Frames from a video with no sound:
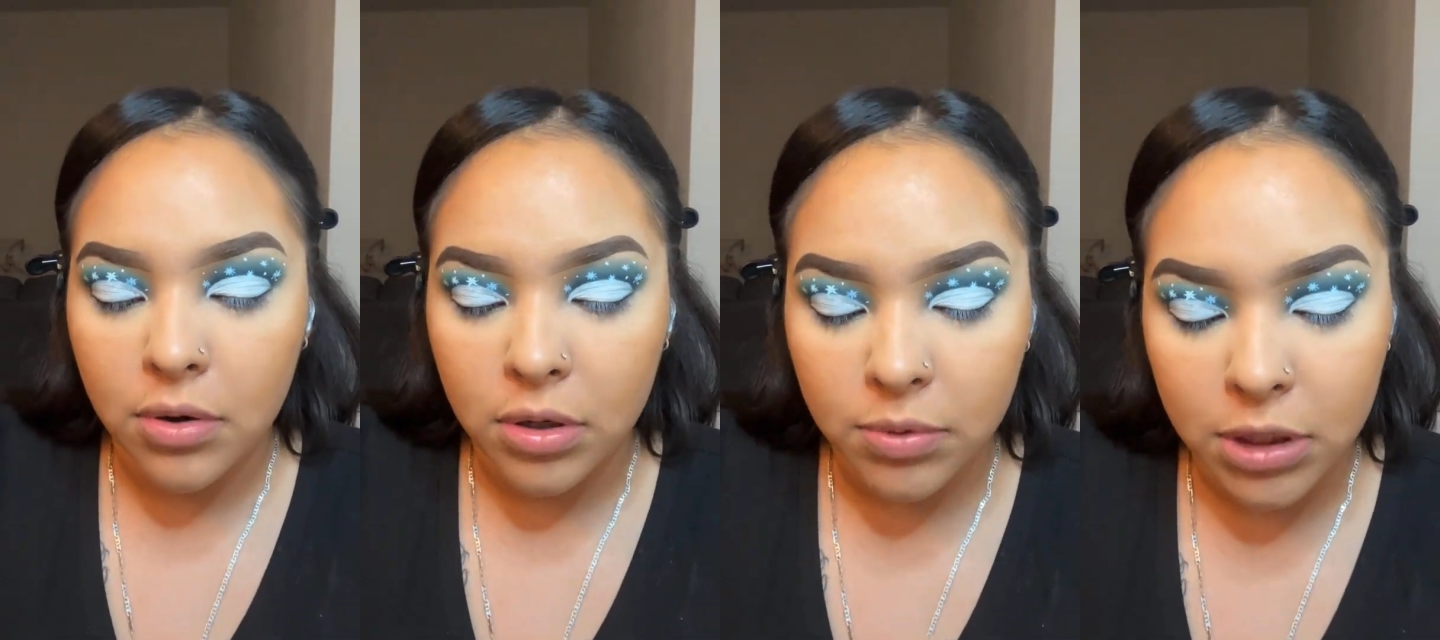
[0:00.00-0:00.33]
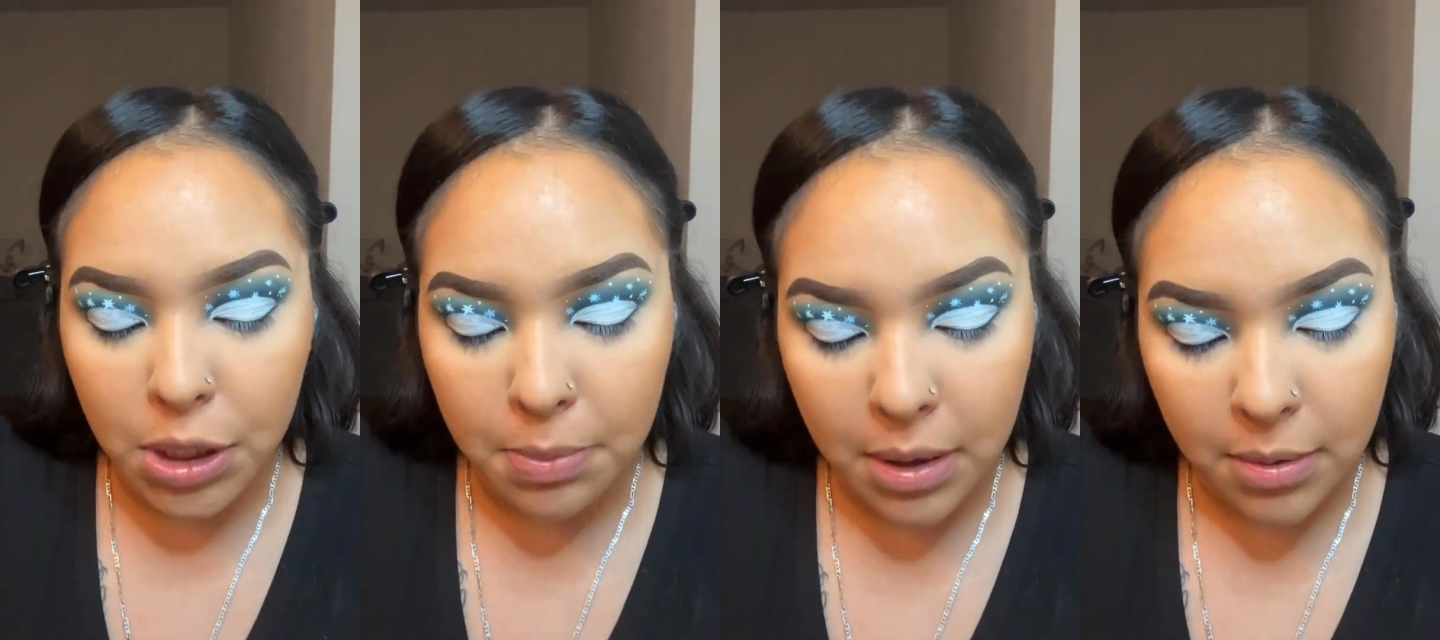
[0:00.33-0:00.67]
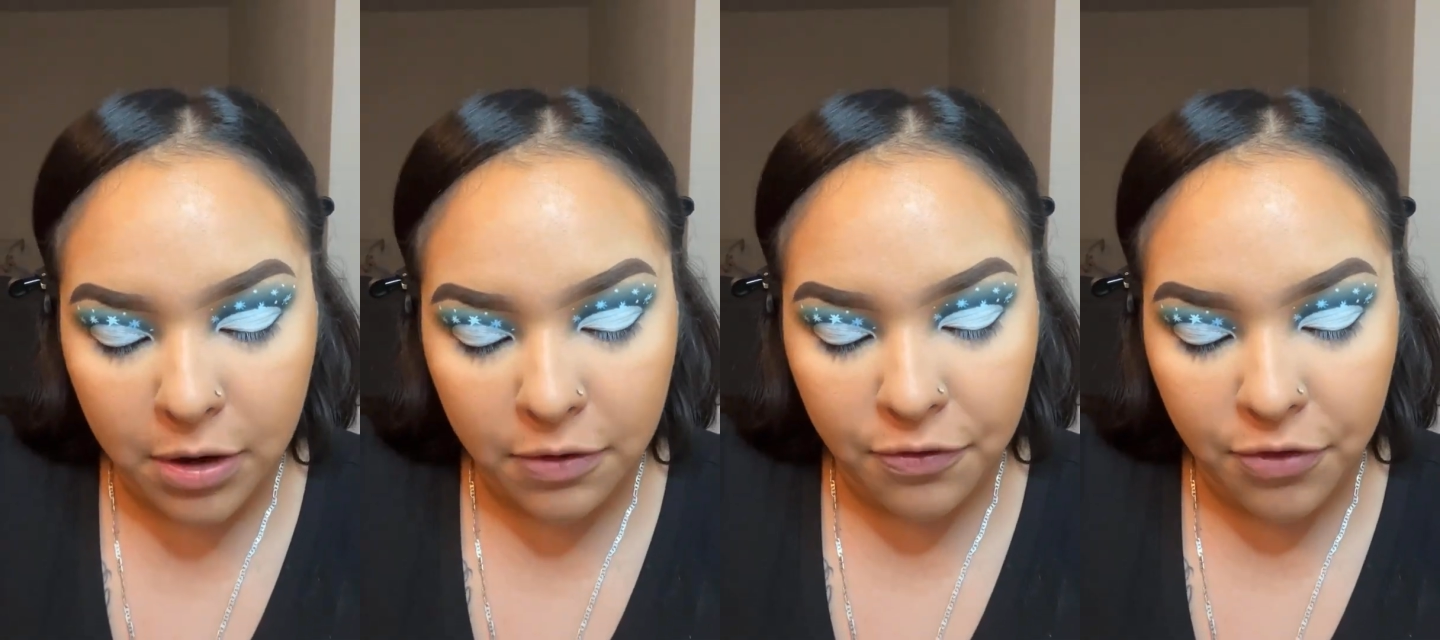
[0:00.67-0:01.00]
go in with the
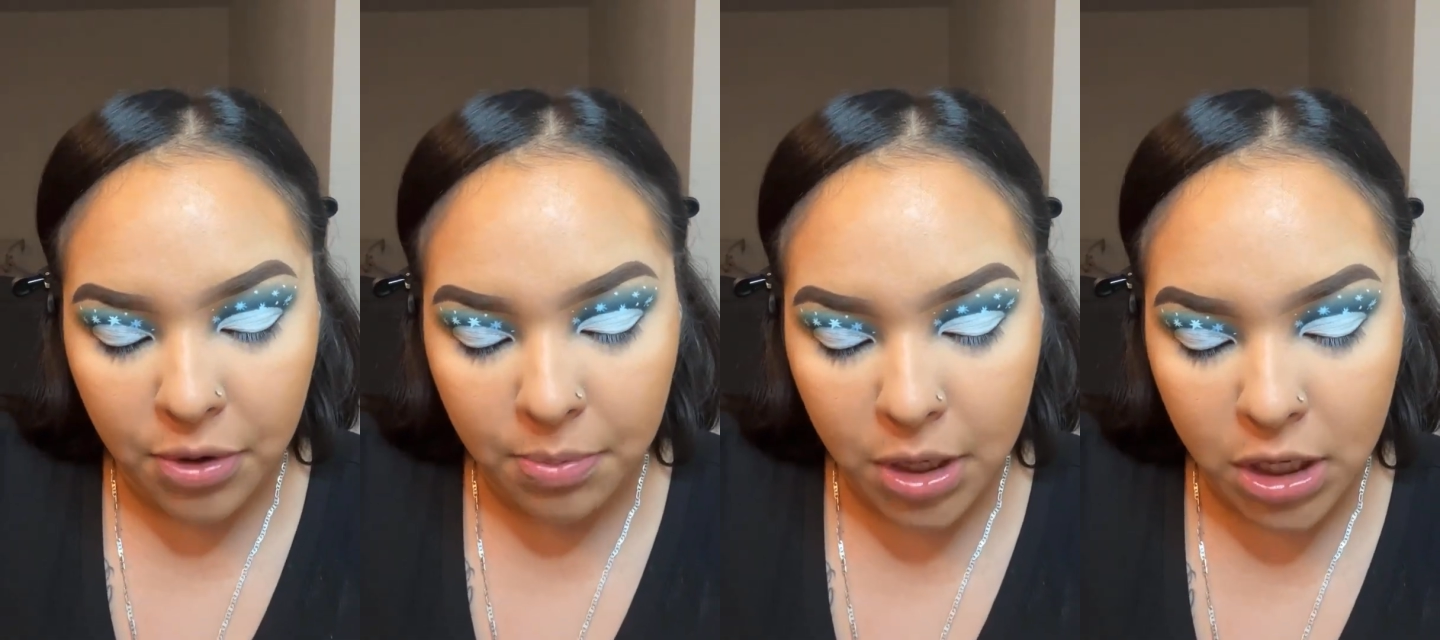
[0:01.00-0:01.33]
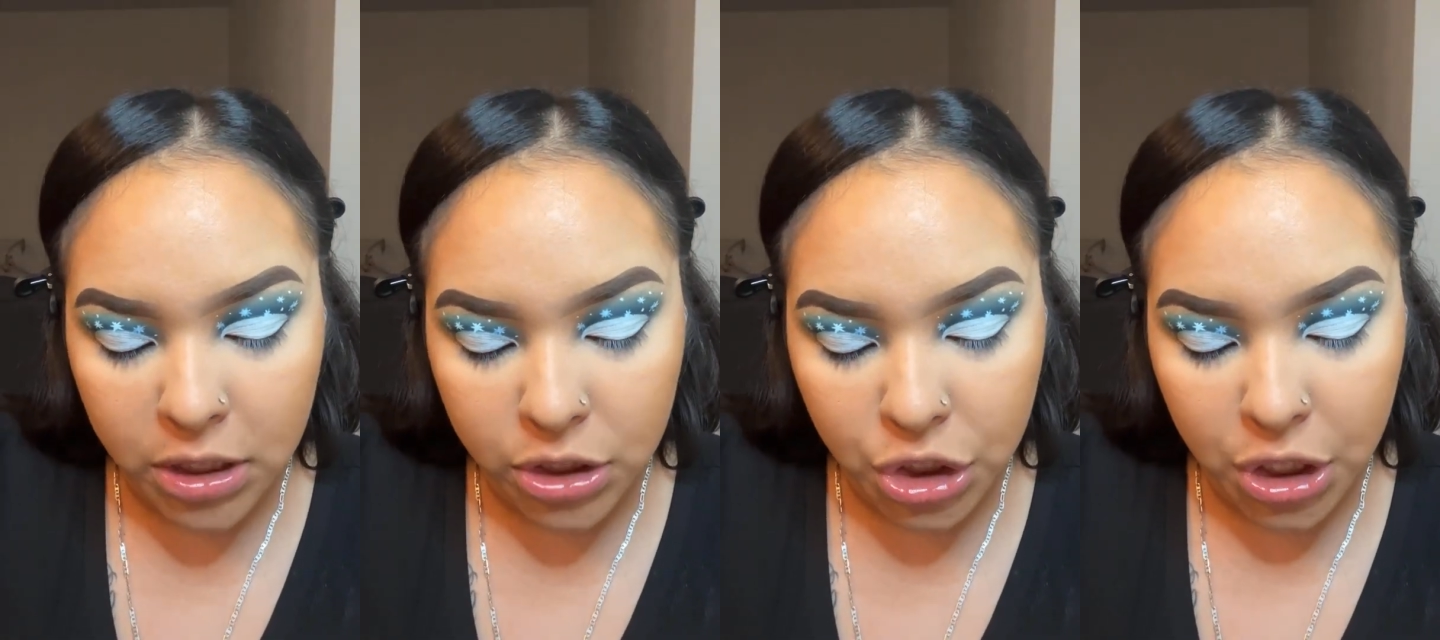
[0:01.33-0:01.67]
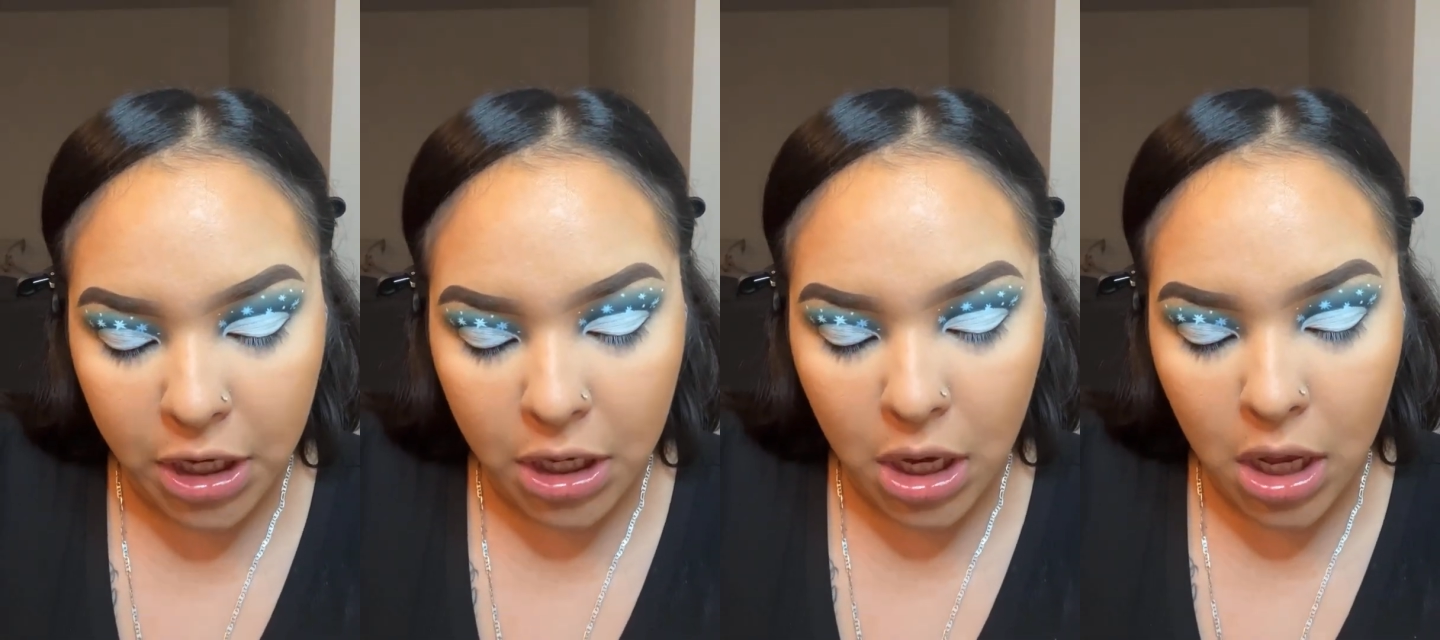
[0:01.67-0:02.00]
Maybelline Fit Me in
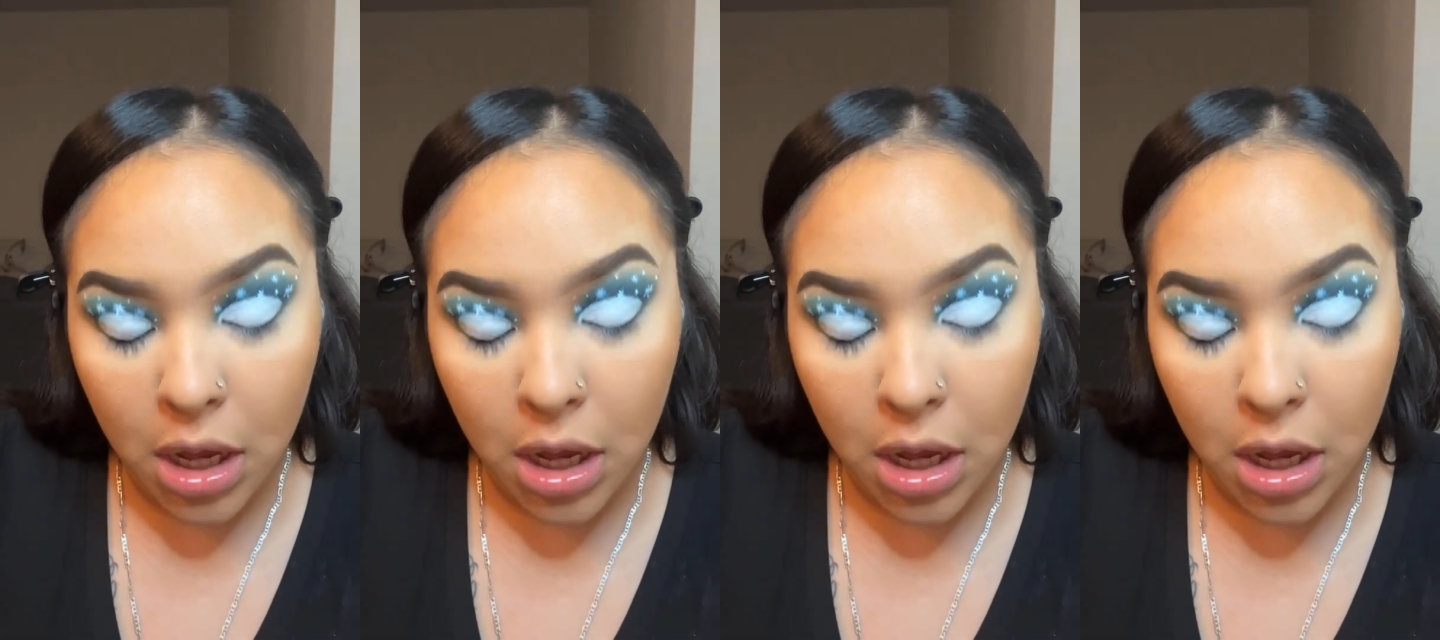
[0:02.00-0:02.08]
shade